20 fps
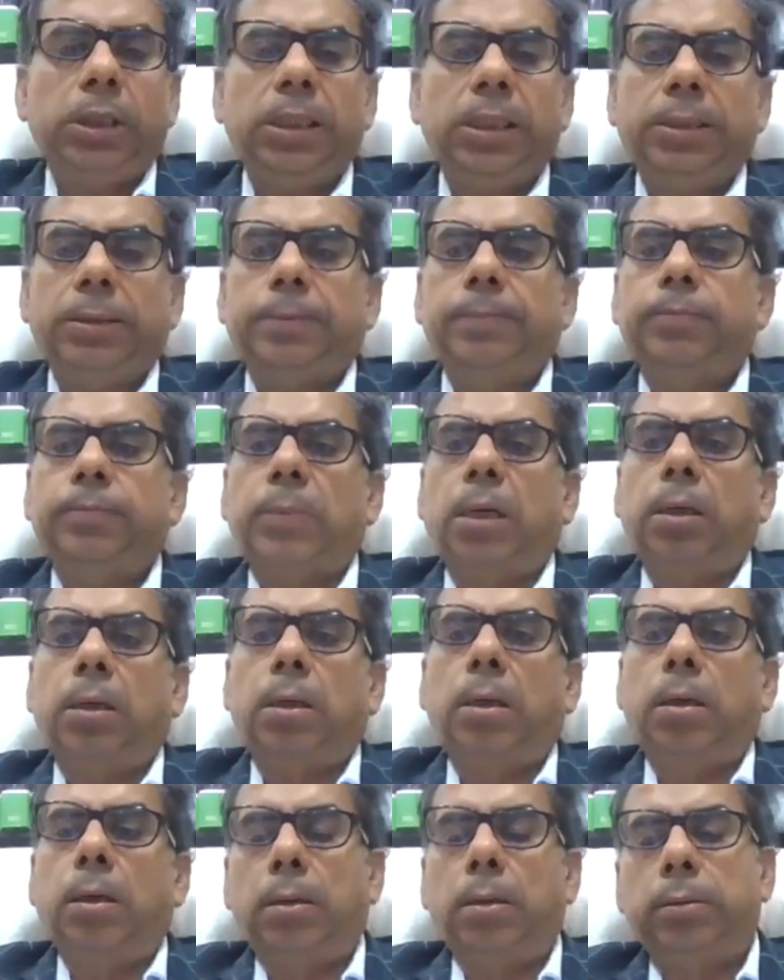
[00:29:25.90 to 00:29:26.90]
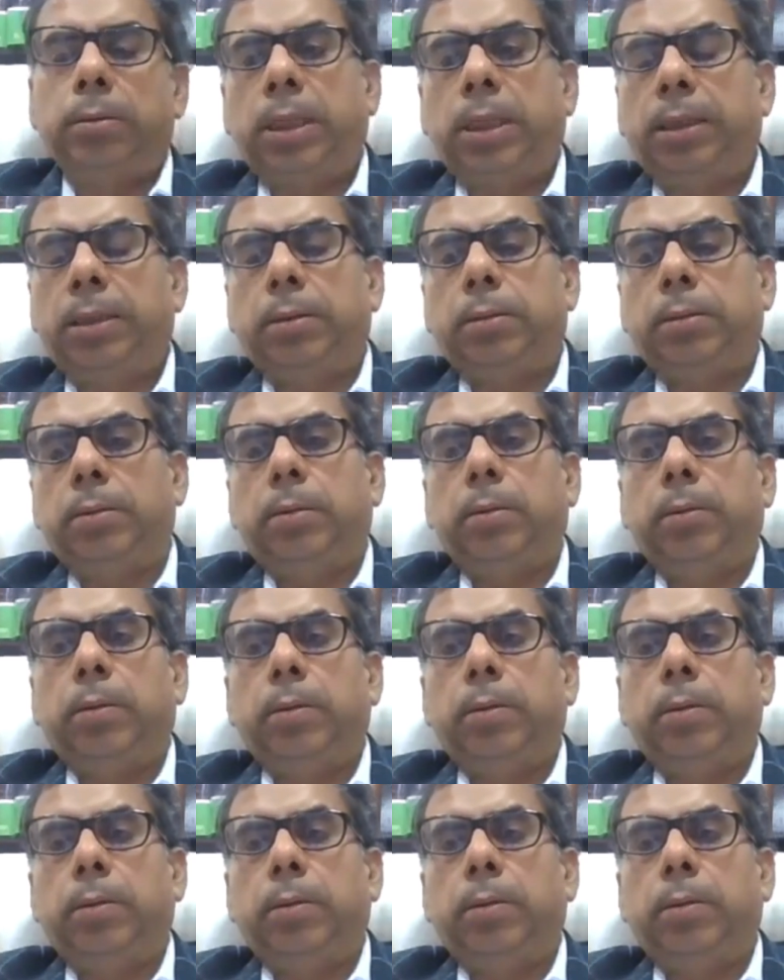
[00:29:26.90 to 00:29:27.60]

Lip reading: you see, the